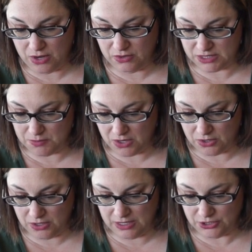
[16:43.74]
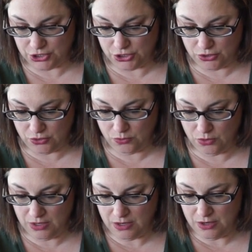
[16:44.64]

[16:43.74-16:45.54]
progress marker and 2,